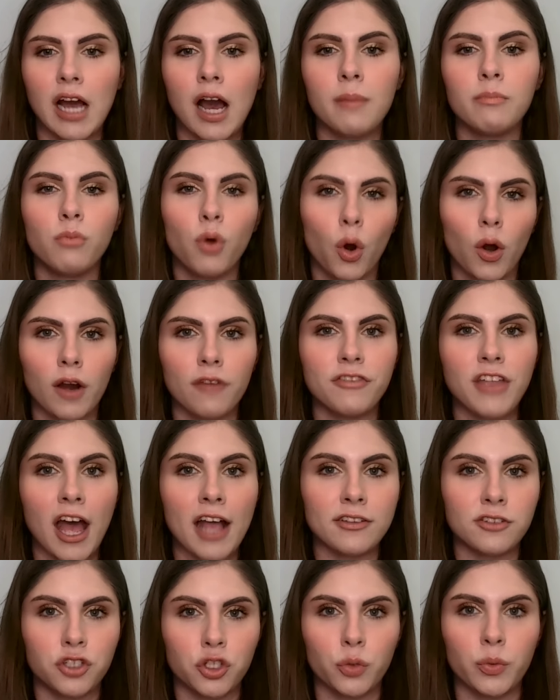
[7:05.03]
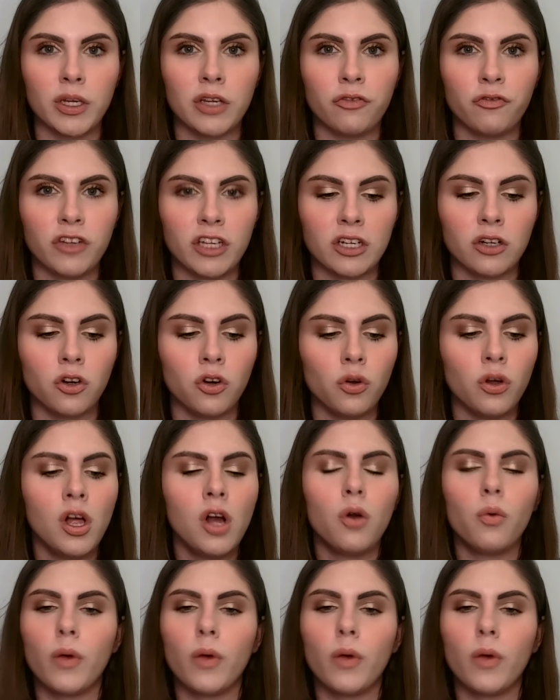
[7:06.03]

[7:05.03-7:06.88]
got more of that dewy feel,